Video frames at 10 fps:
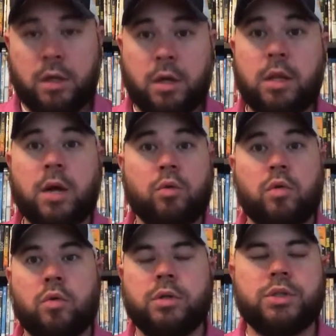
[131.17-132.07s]
Clockwork
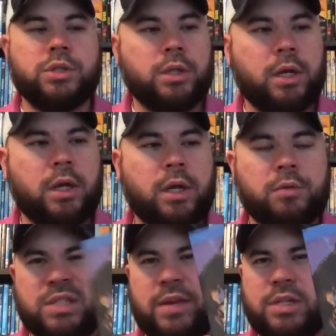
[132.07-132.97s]
Orange, and it
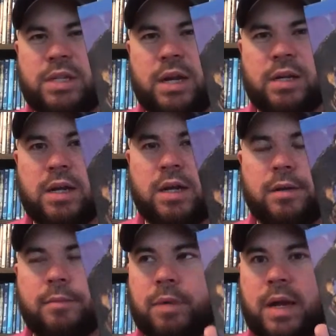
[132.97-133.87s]
was
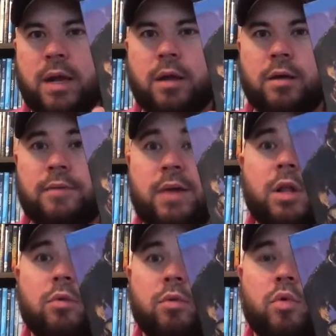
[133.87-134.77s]
$17.99, but I had a
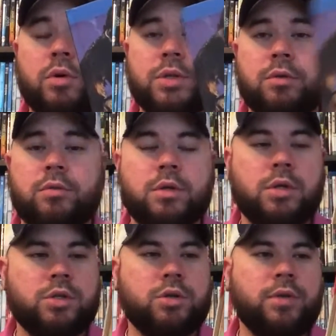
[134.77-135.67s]
$5 reward zone
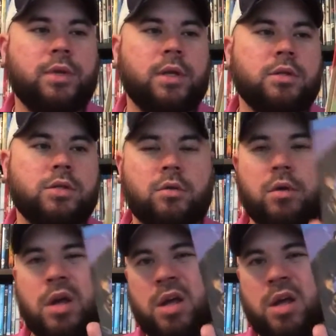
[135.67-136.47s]
certificate, so